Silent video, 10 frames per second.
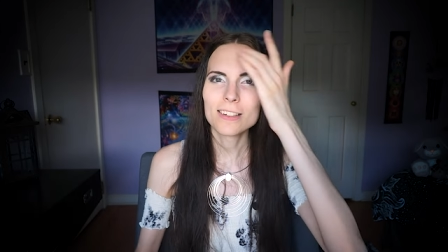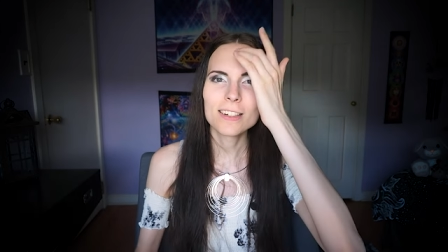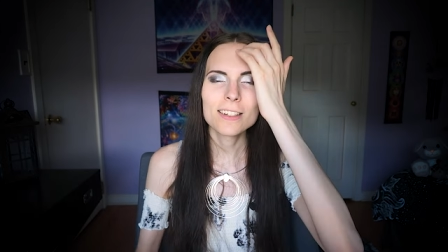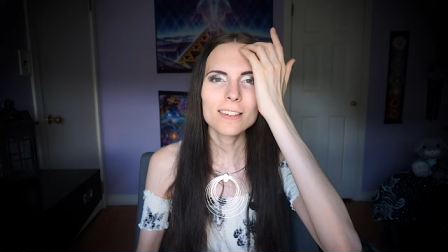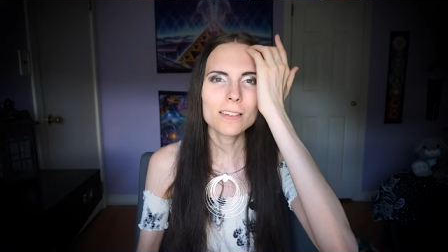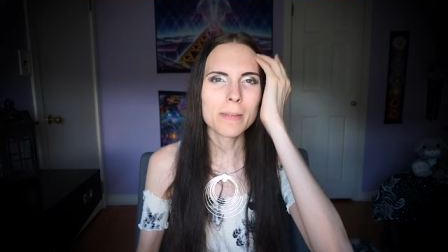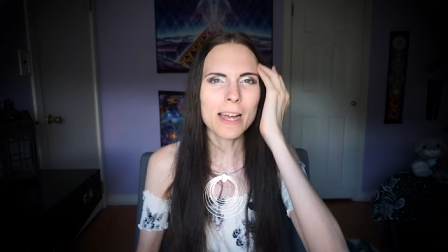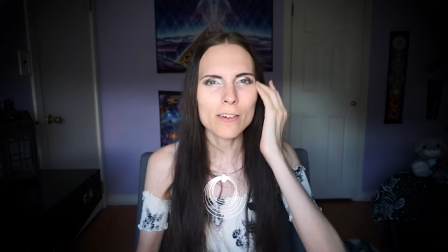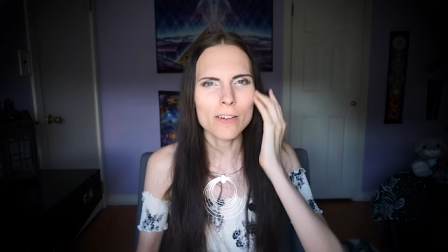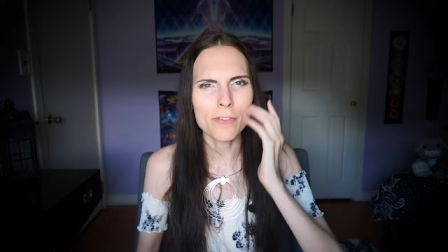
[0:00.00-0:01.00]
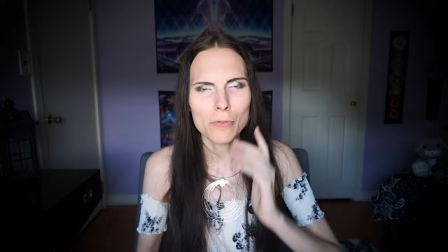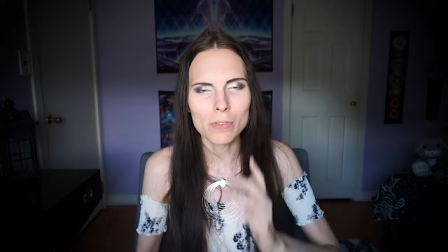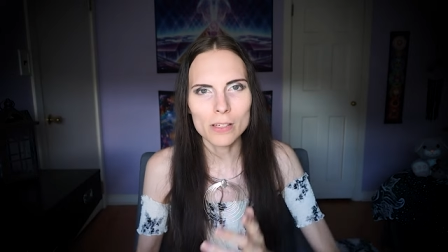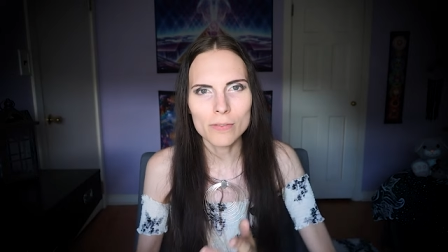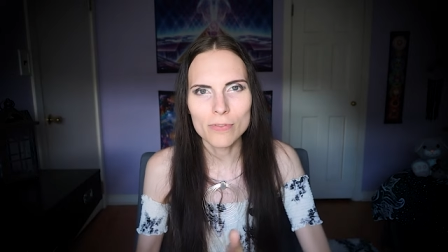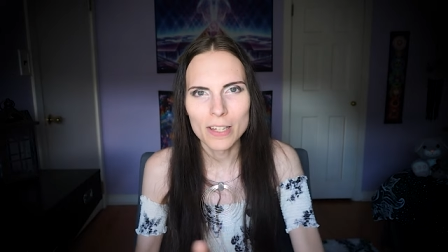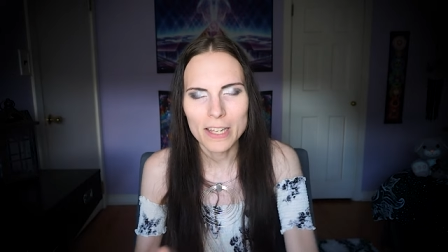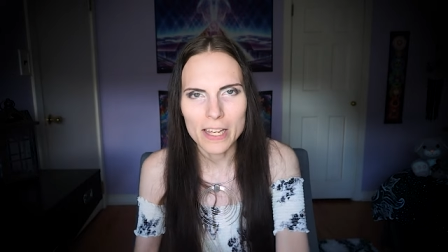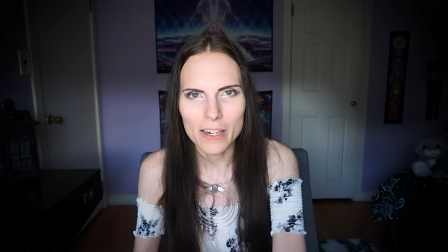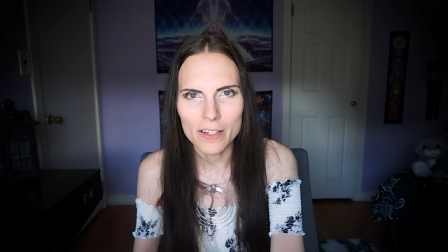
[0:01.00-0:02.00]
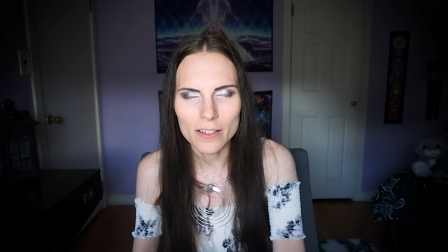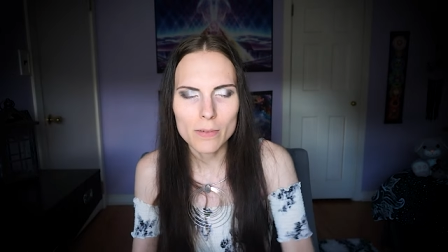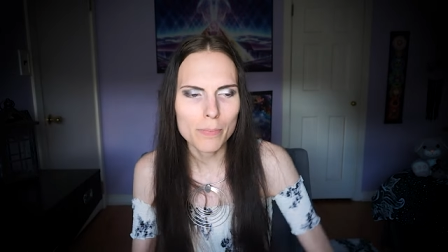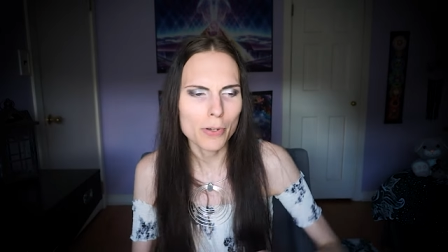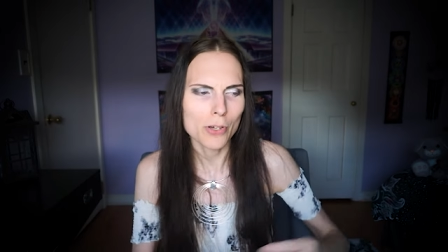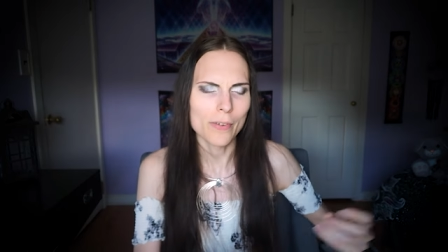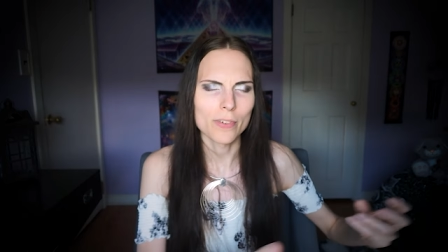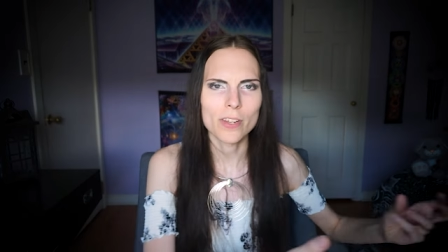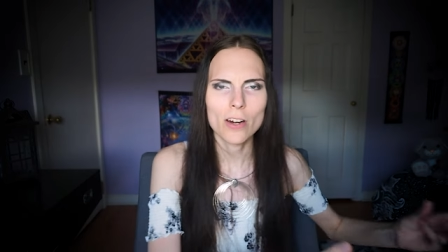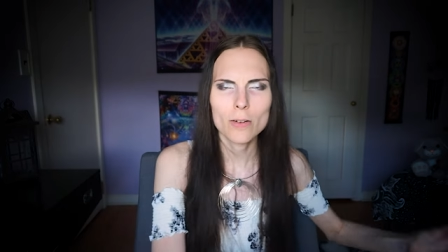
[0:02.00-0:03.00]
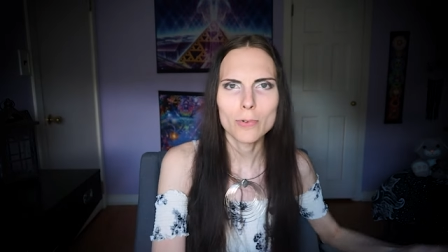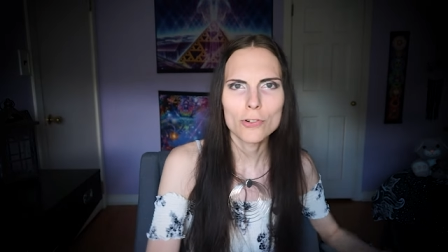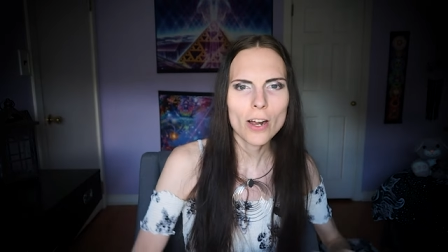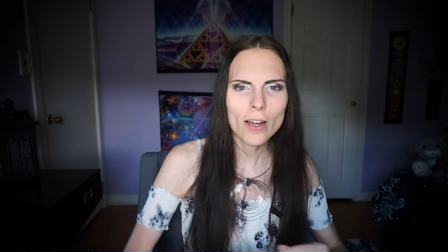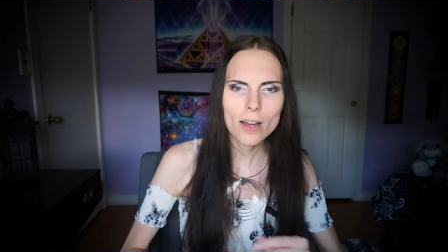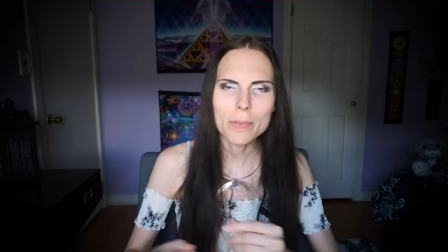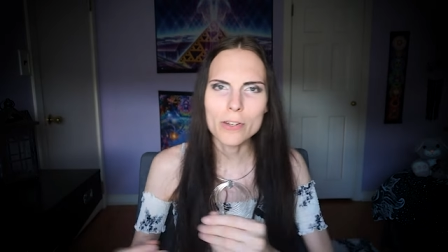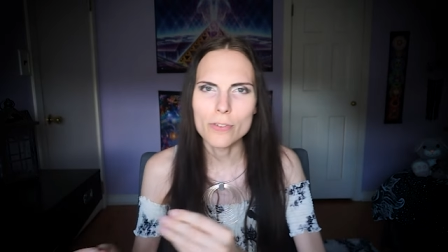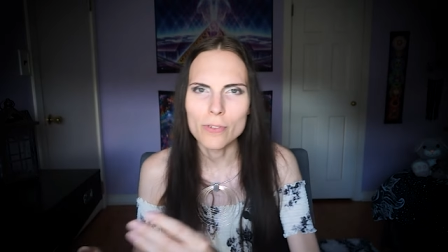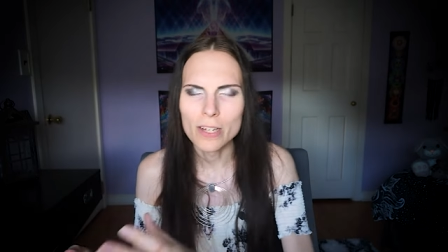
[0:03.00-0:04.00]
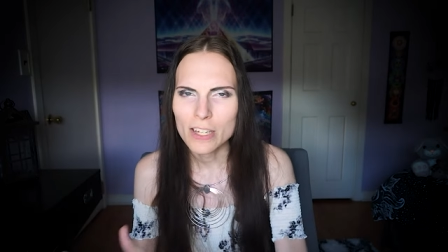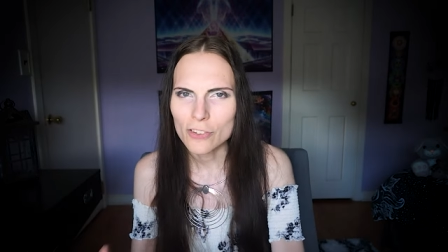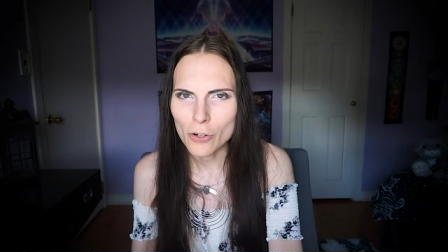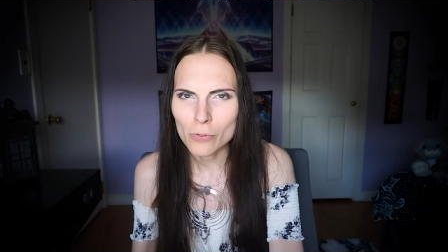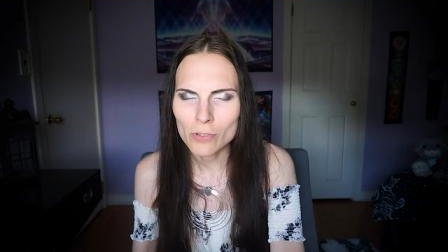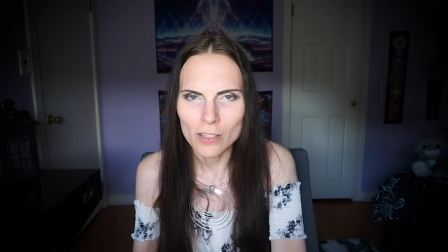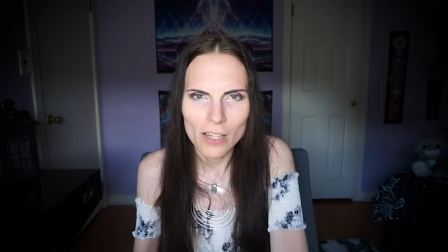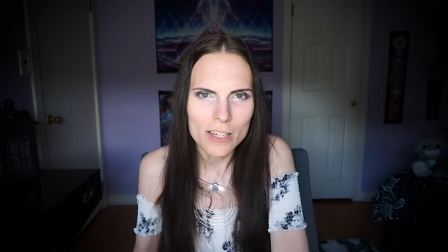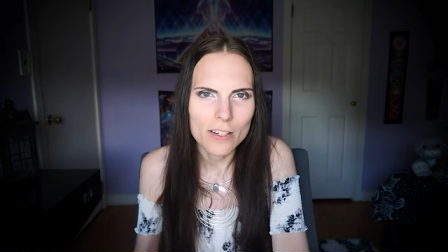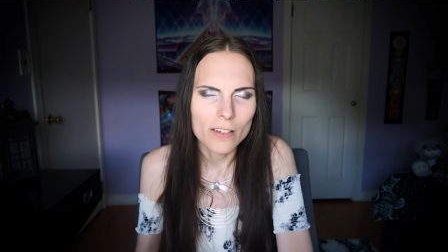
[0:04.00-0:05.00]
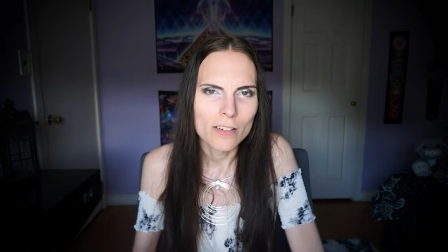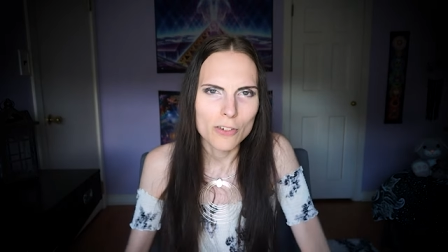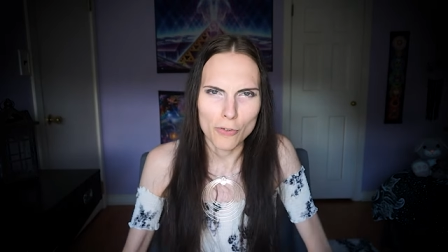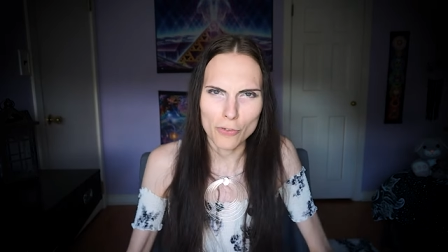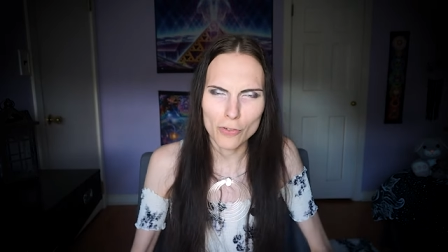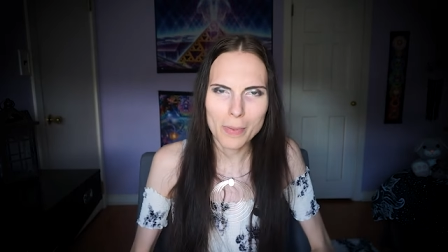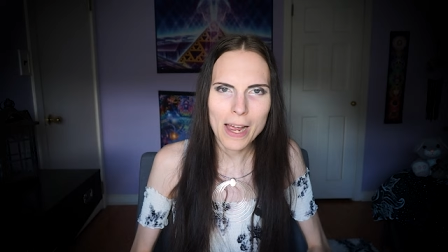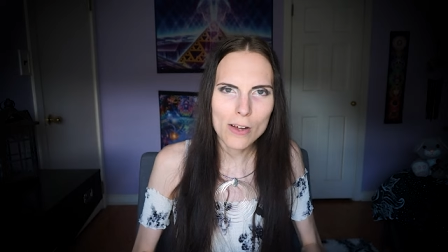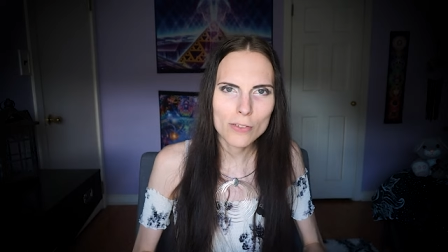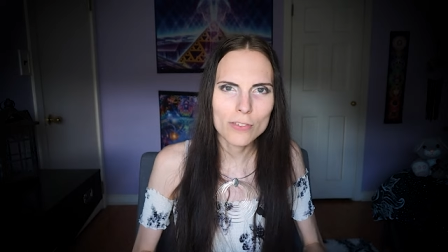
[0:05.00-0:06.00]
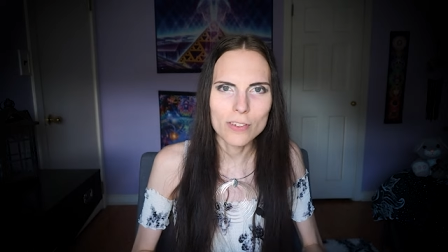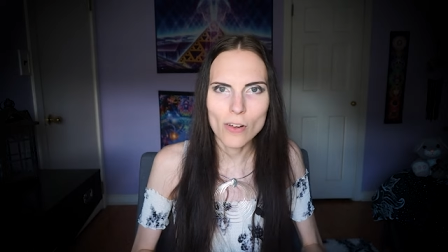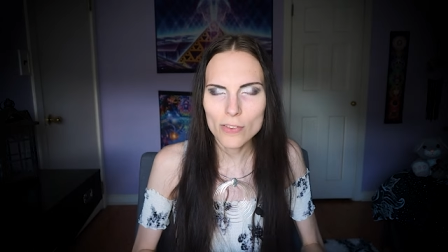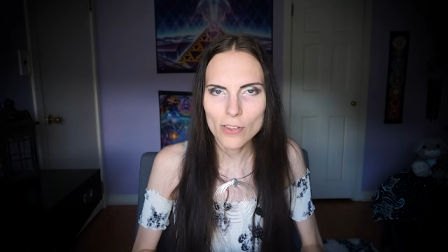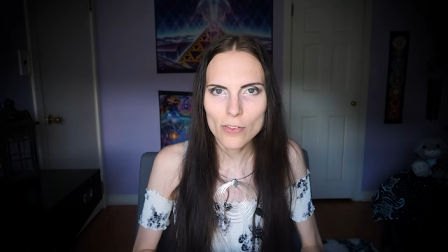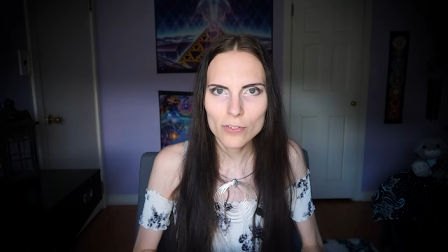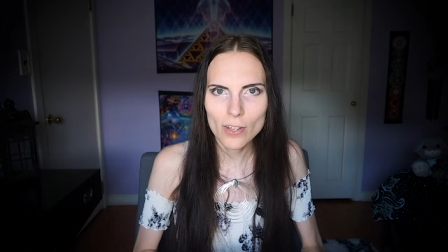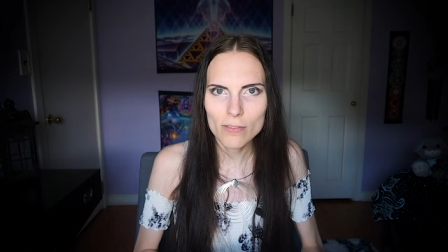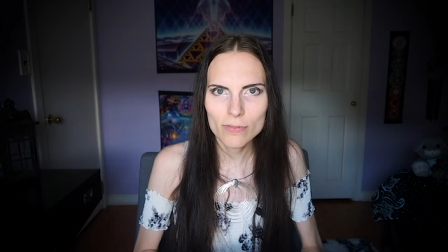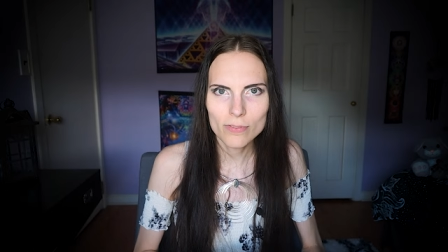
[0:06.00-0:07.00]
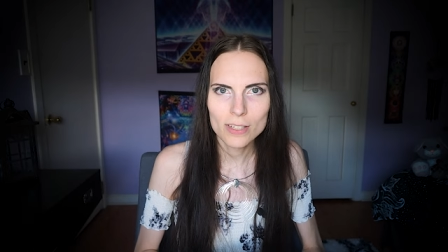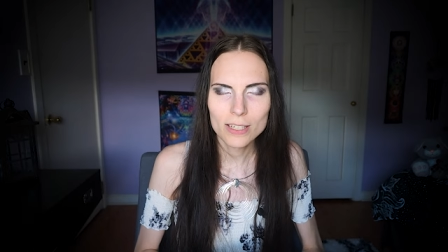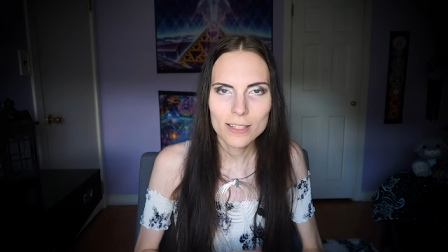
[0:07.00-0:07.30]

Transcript: It doesn't matter if you live in a dump and you have a terrible job and you don't like your spouse and all this other stuff.